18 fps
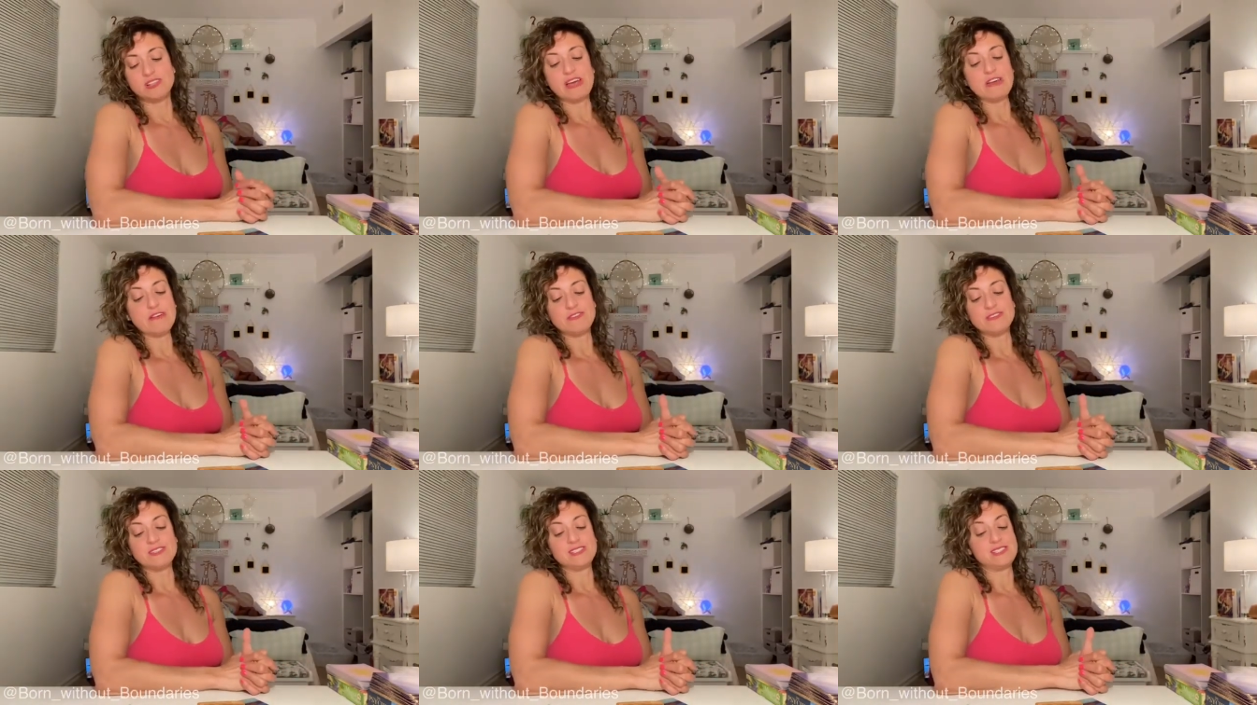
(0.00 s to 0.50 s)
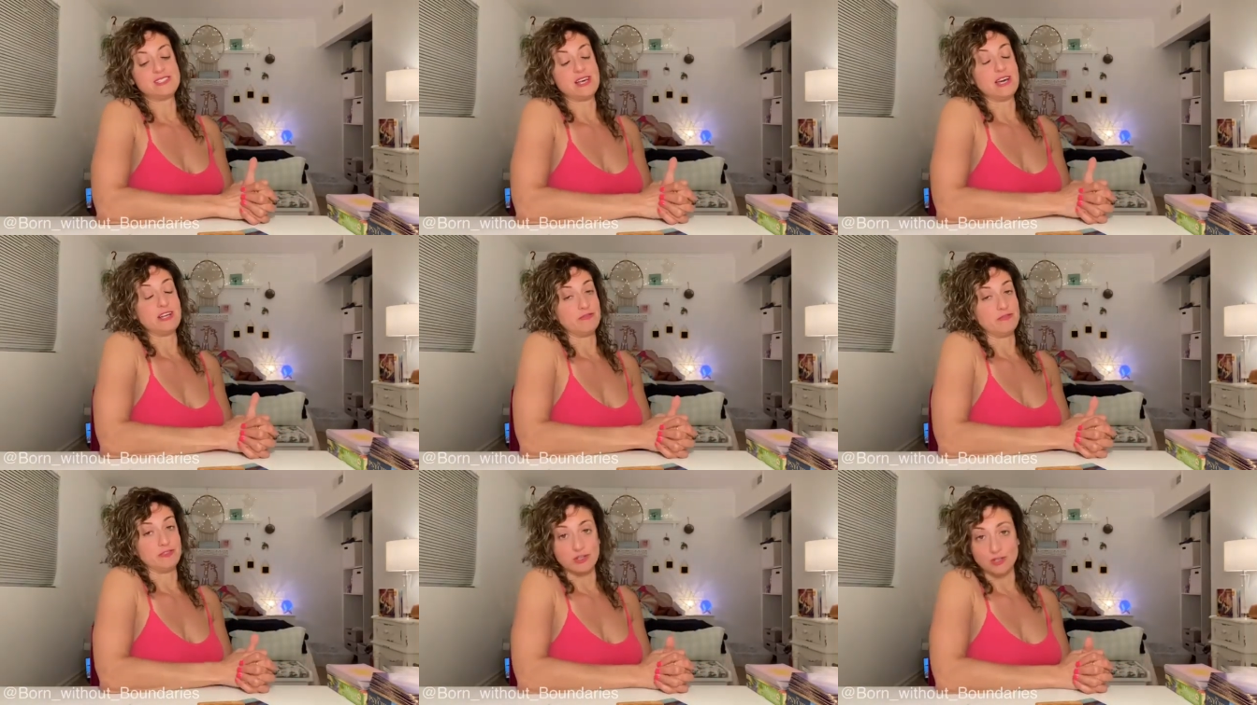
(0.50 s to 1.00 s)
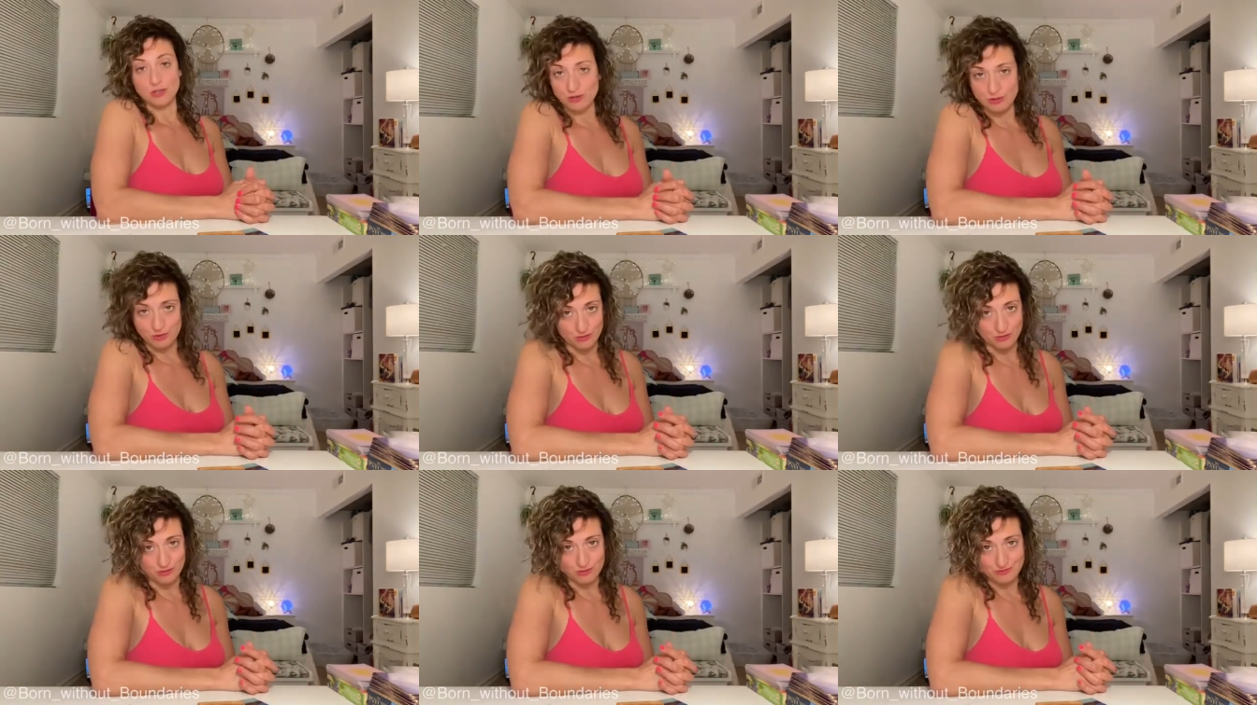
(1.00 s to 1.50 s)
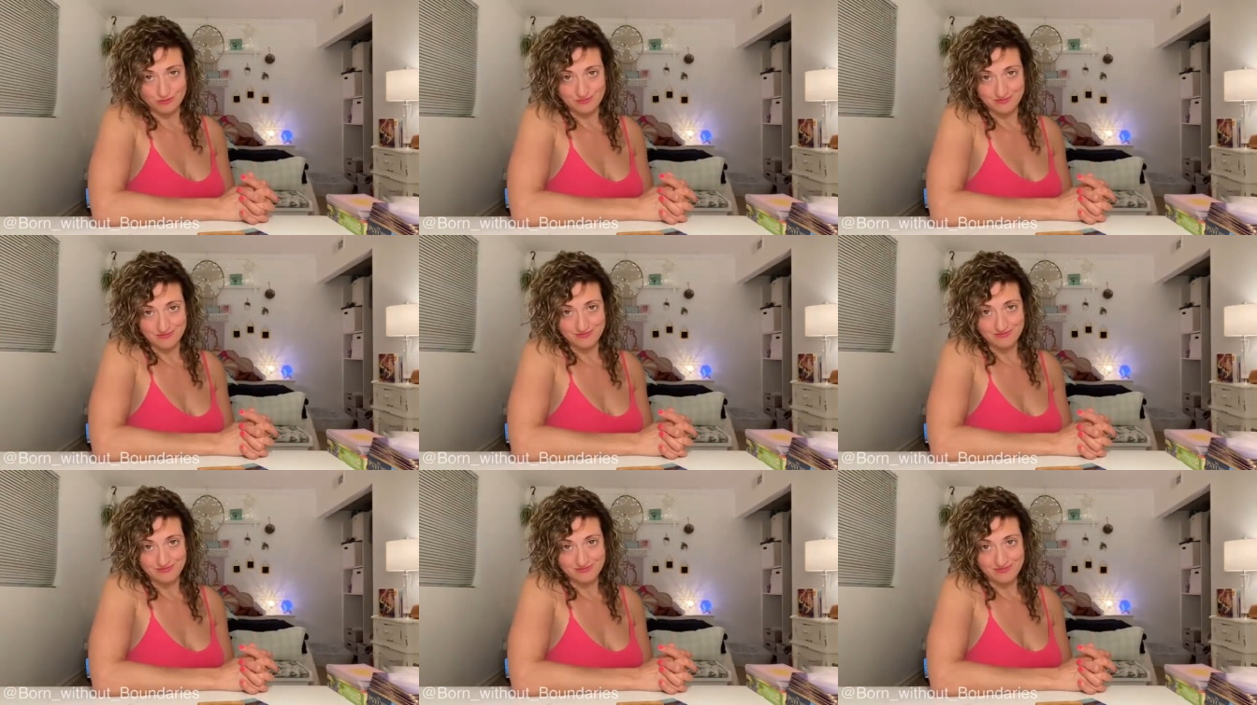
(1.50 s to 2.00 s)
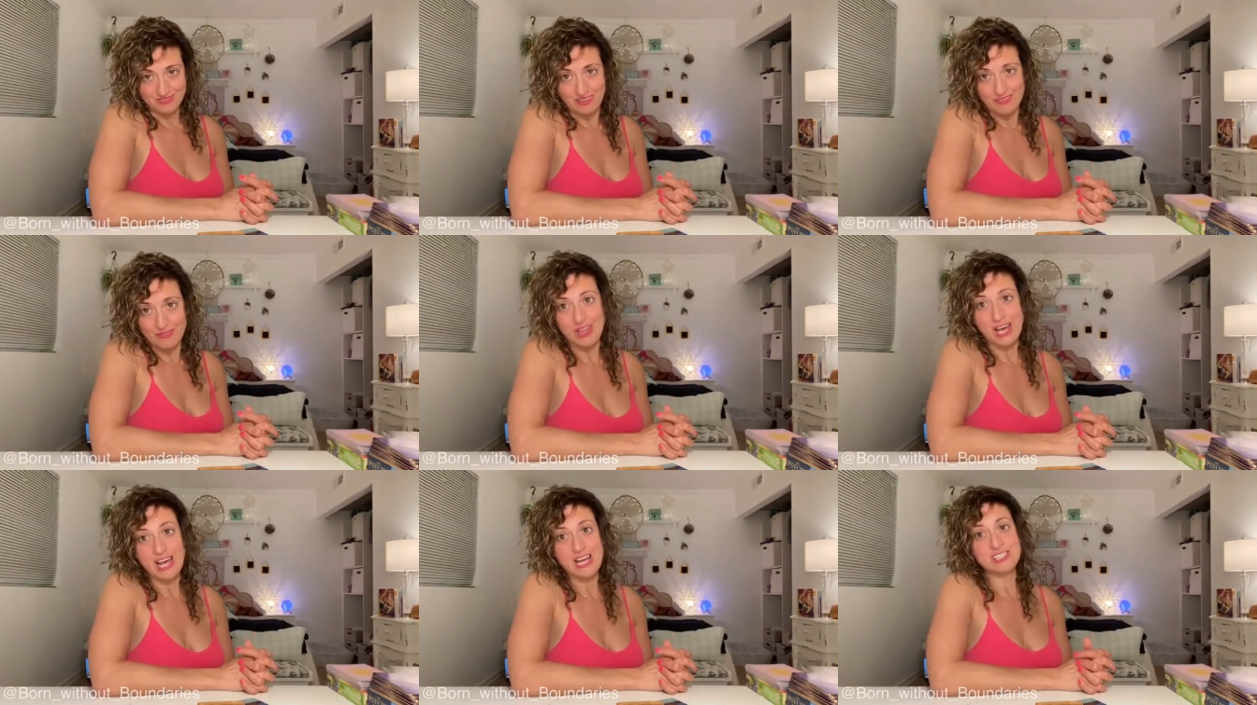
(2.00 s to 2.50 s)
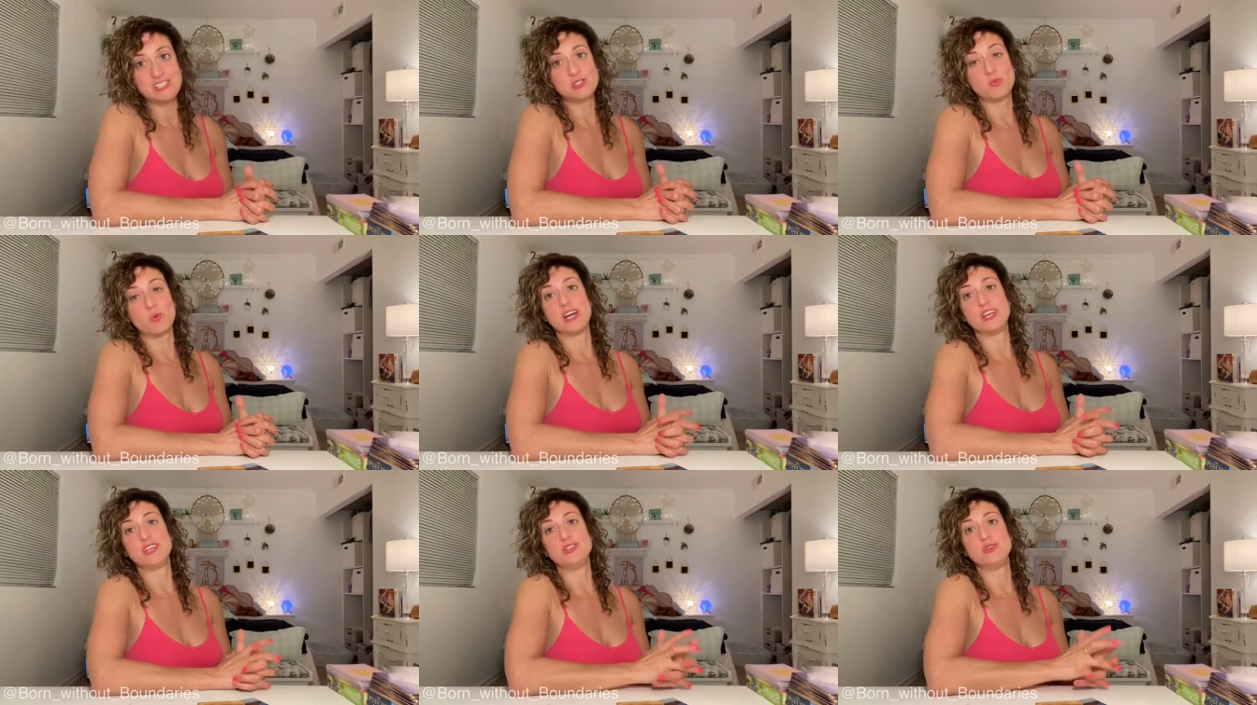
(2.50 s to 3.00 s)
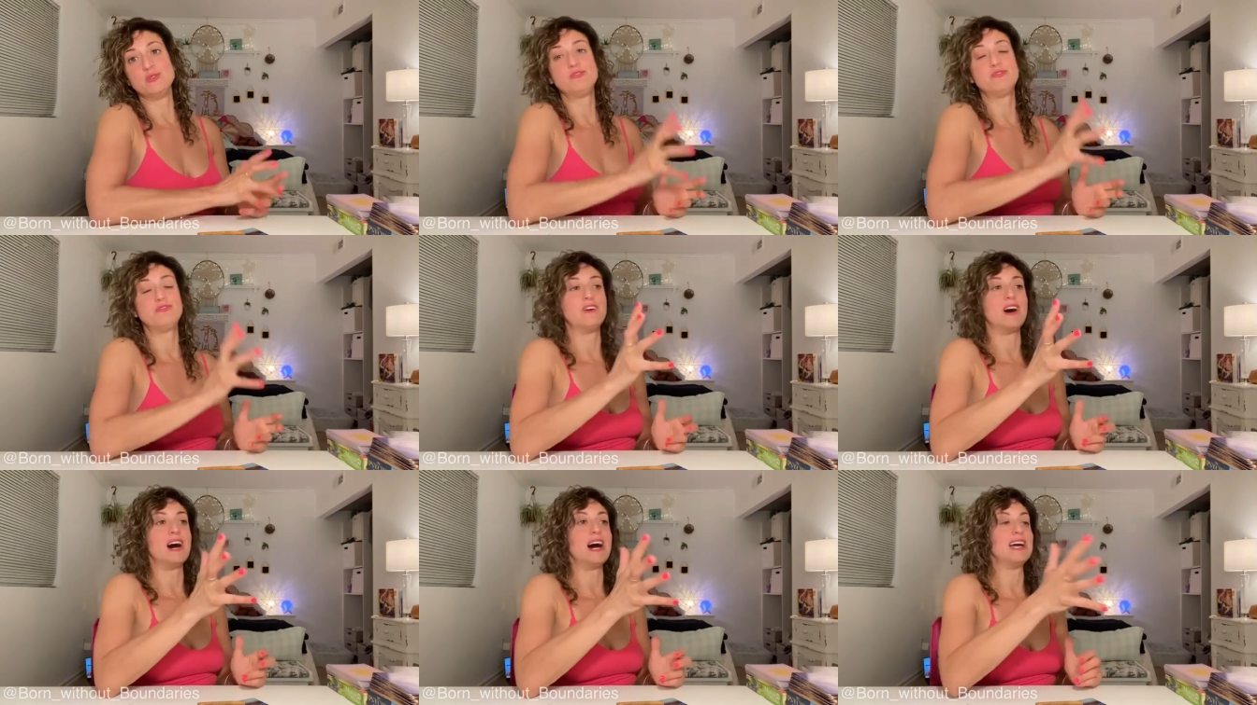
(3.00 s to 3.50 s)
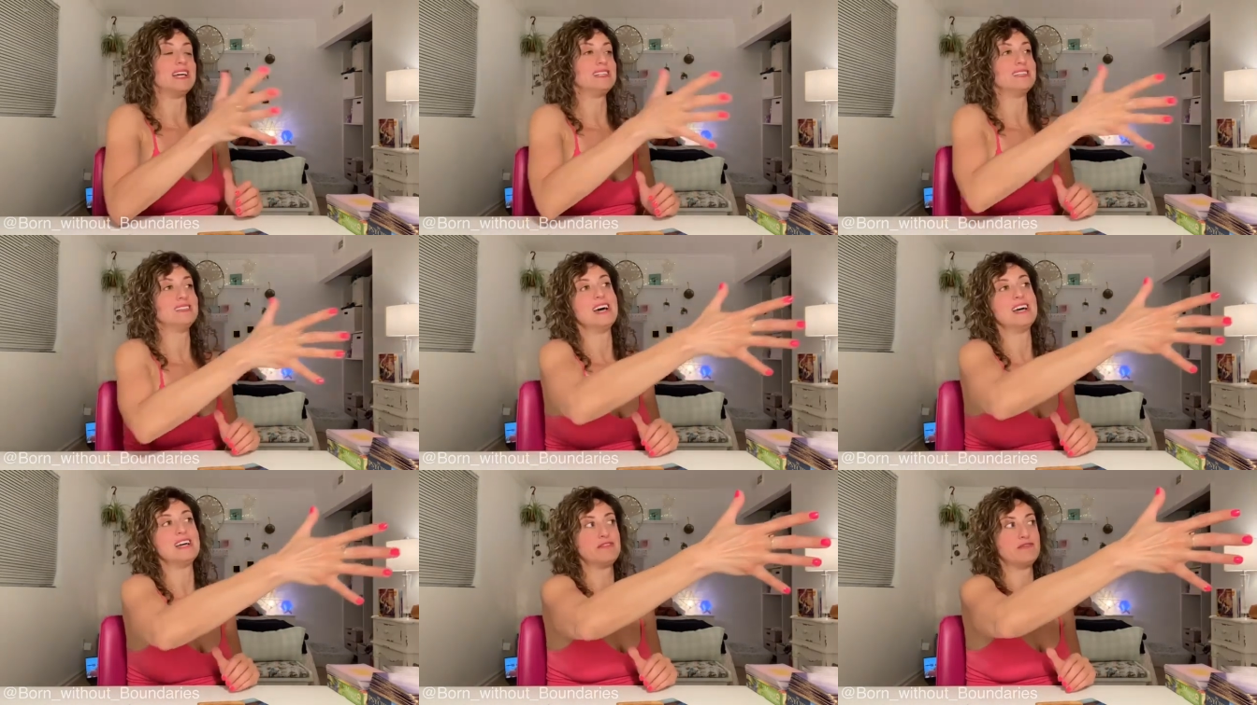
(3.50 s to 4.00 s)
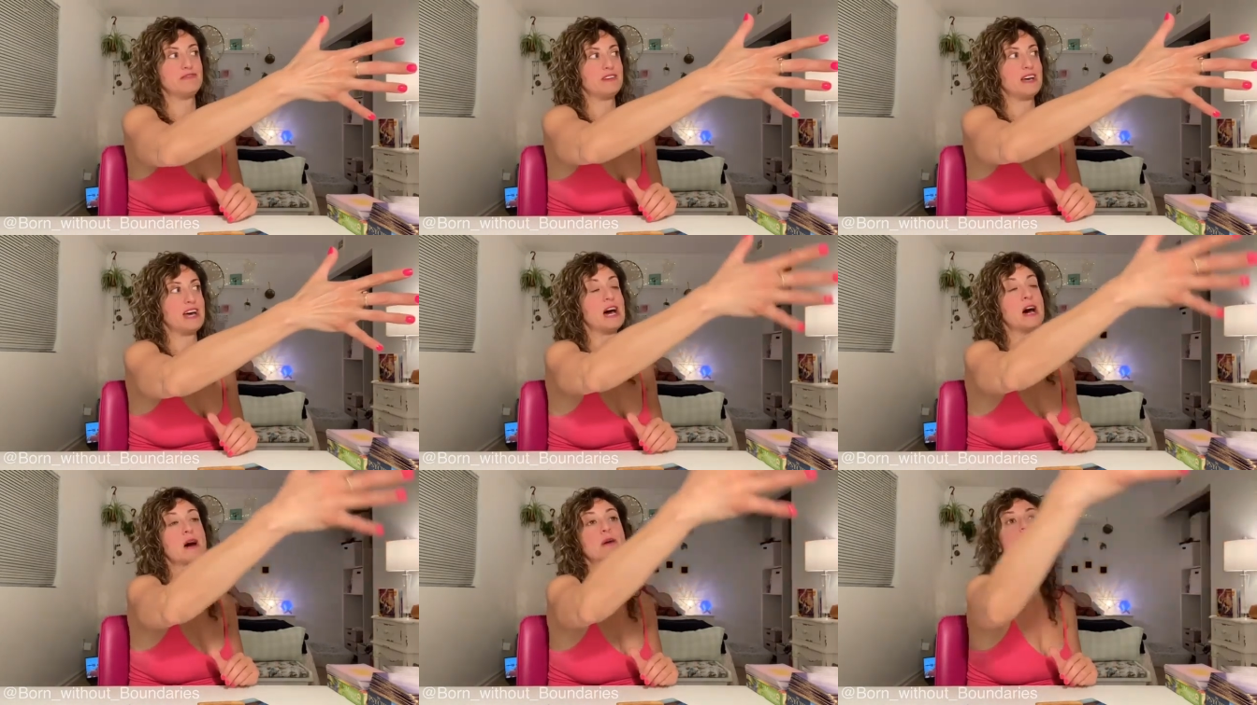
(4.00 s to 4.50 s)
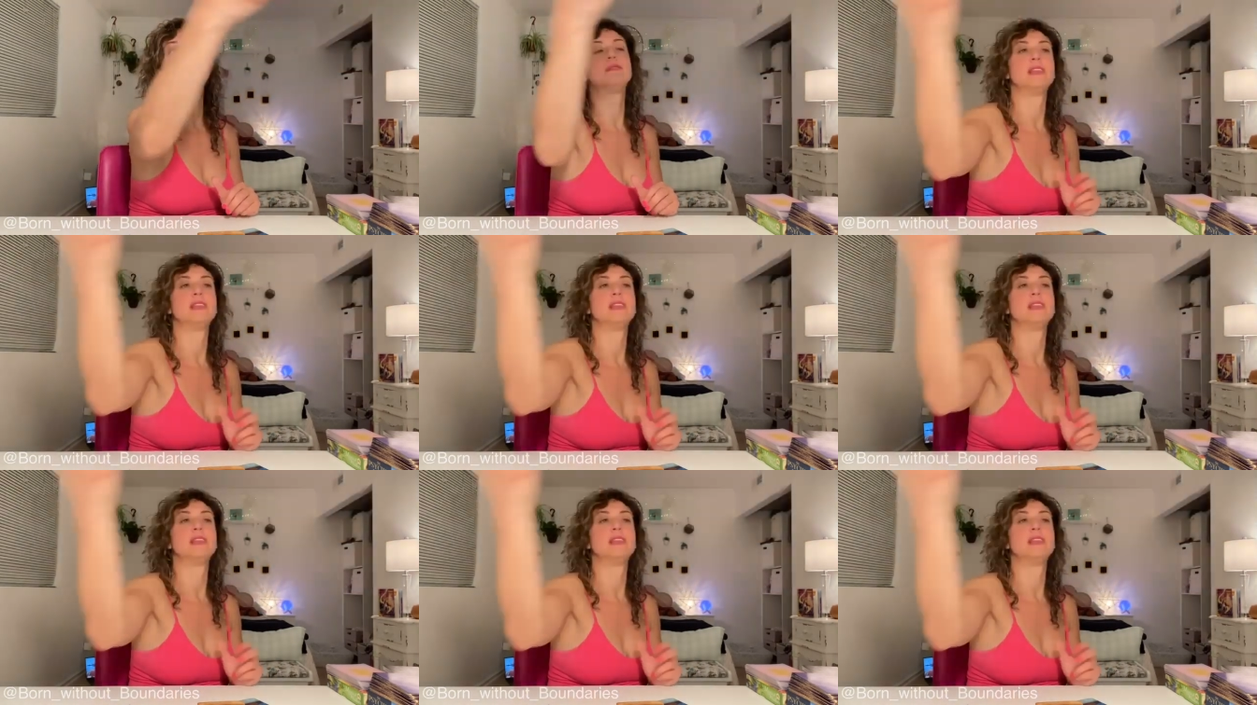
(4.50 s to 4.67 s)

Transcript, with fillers: life inside of you. That's why you find life out